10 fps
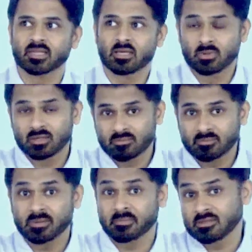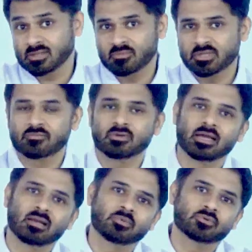Even maybe subject will
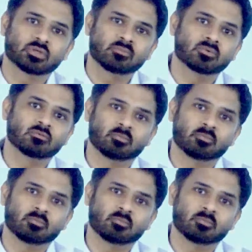help you to improve